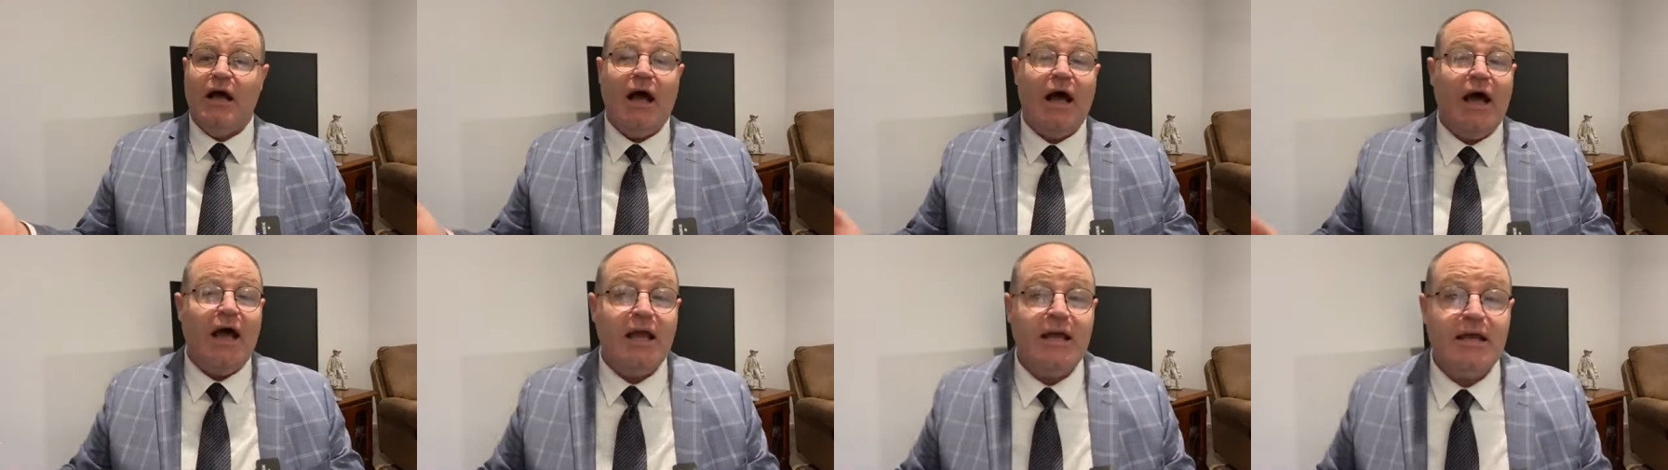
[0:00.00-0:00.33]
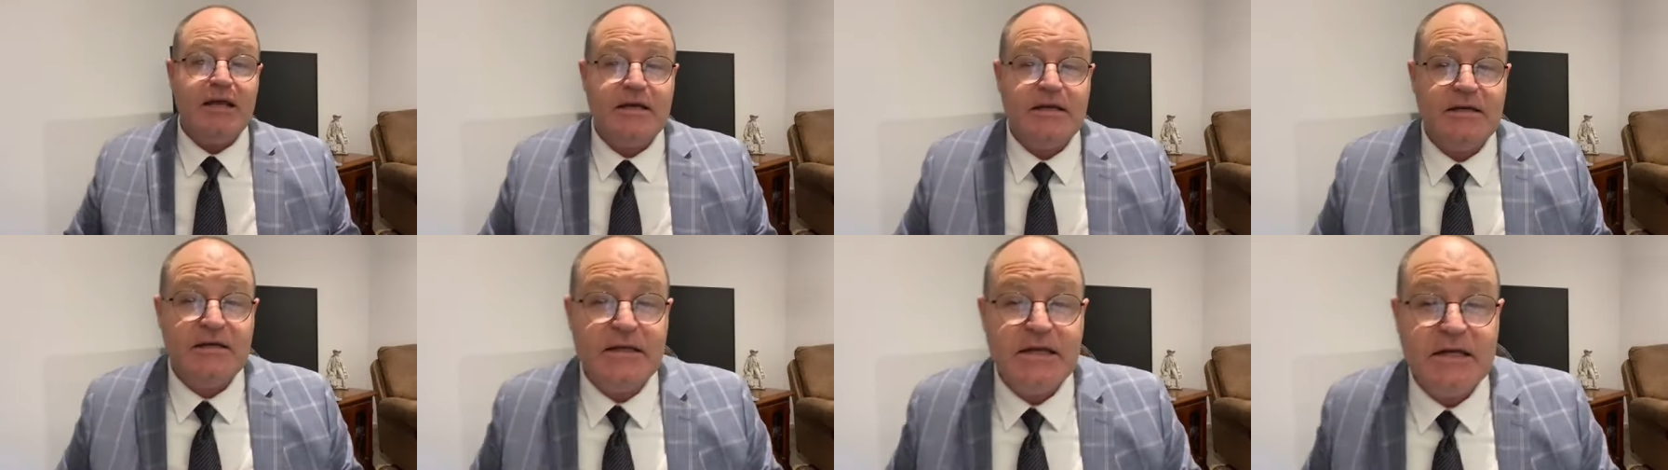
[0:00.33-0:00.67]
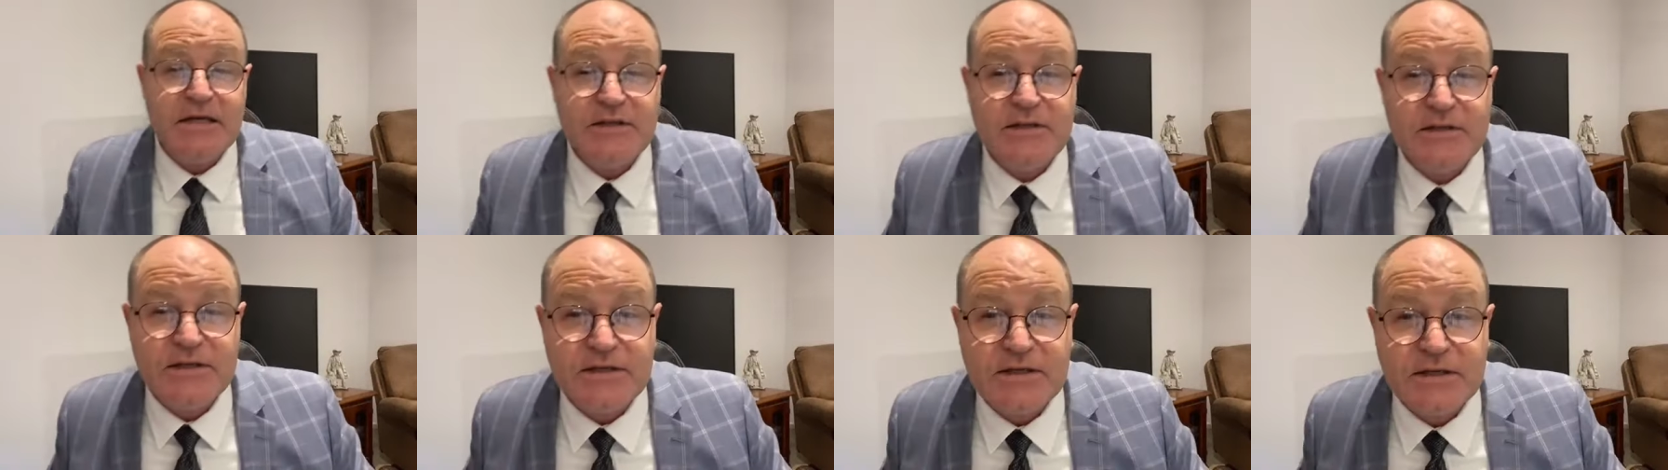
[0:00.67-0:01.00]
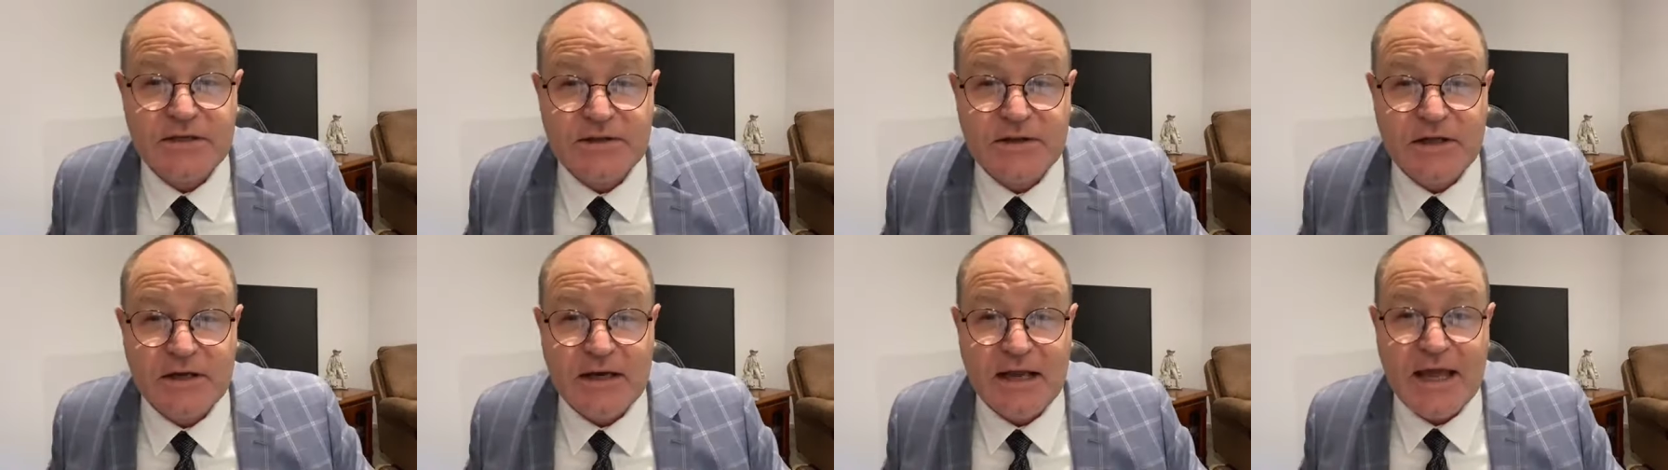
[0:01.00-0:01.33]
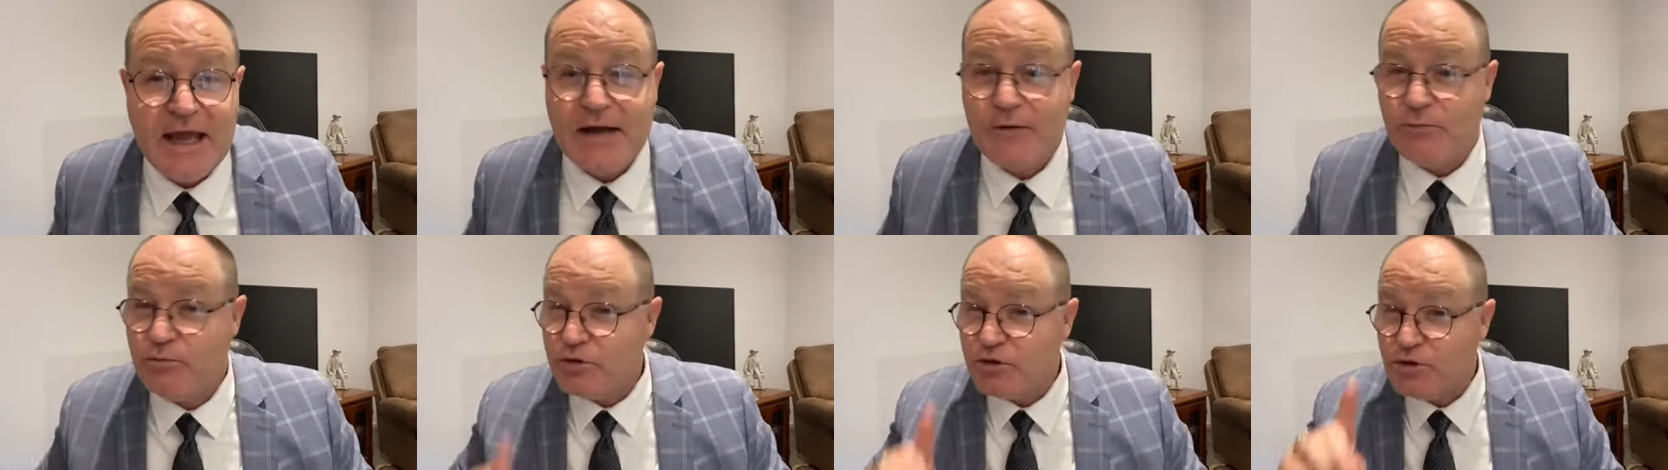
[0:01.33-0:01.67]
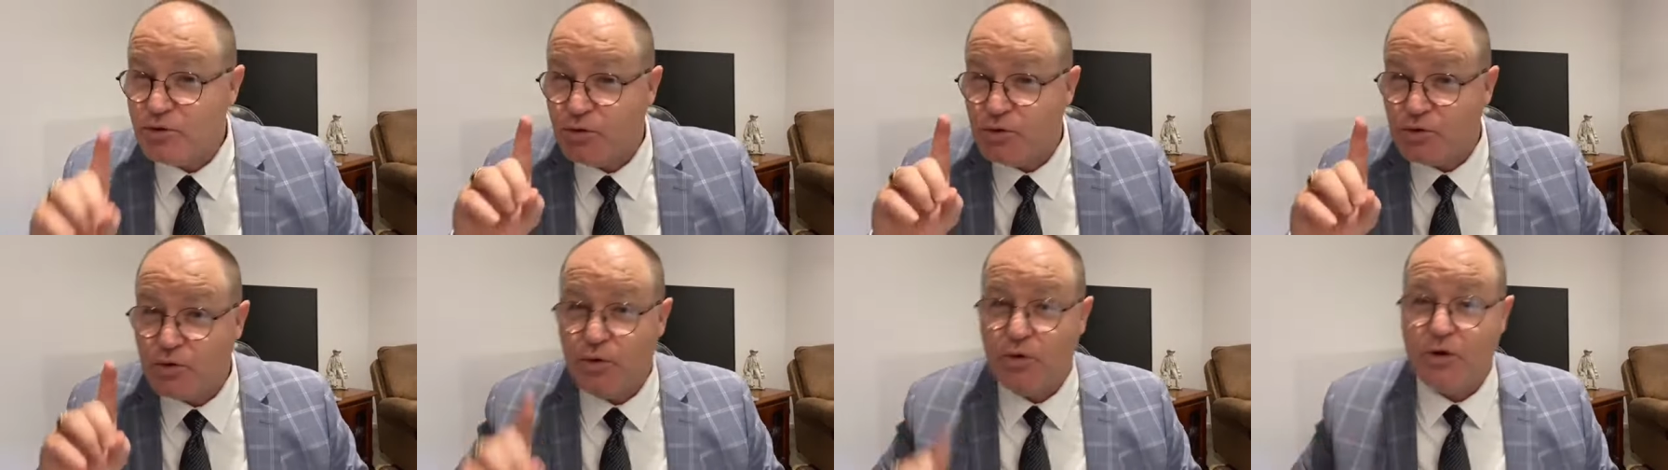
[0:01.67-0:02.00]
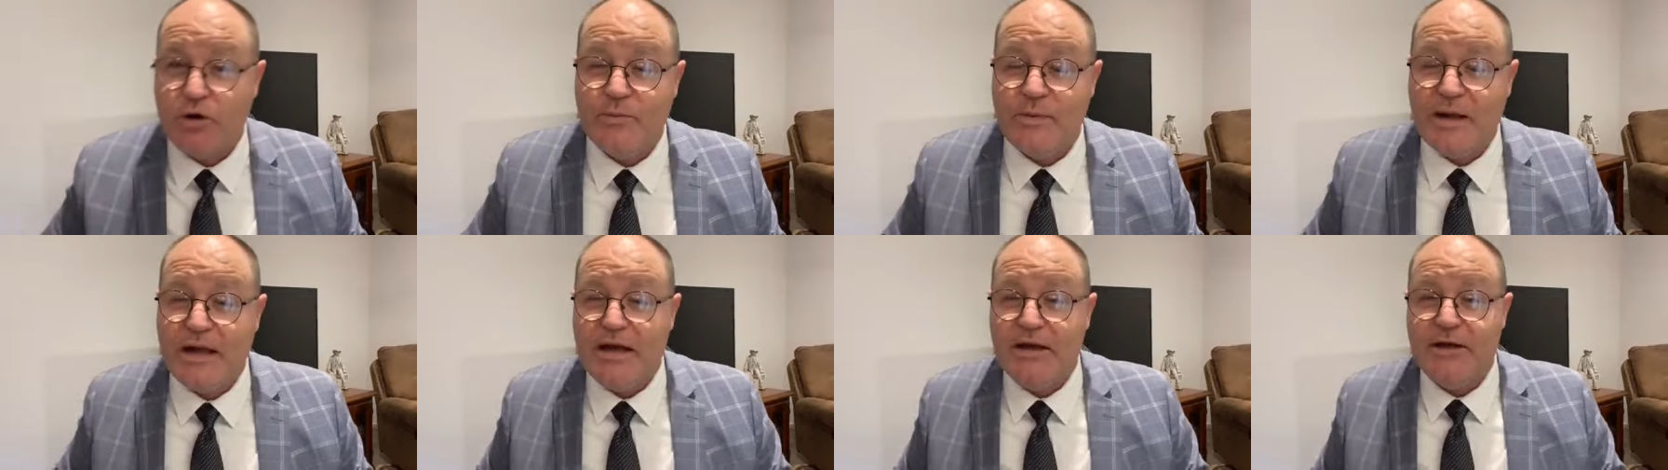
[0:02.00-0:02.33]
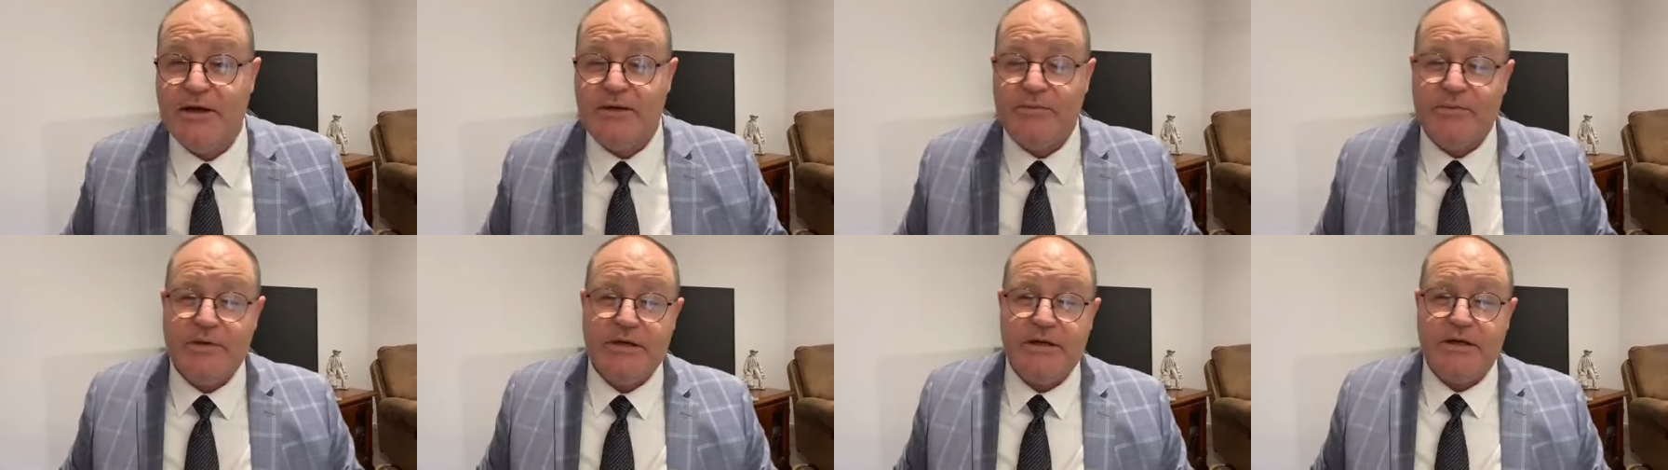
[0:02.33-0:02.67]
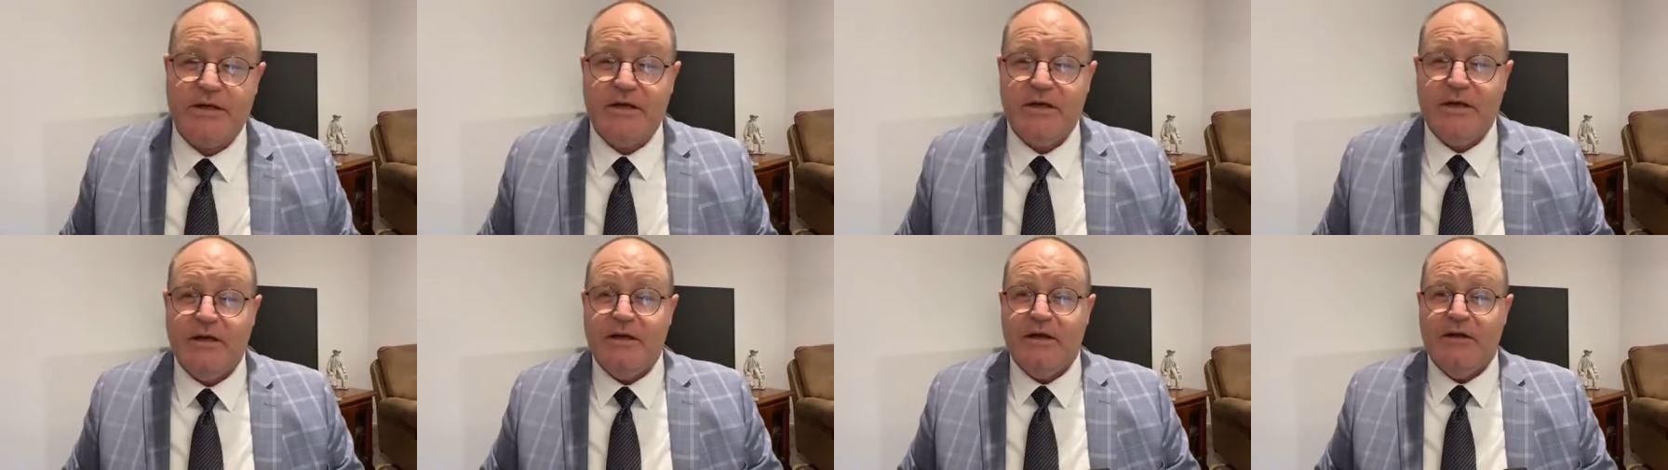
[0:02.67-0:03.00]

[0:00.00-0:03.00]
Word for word: Hey, neither did the lad, which we'll talk about in a minute.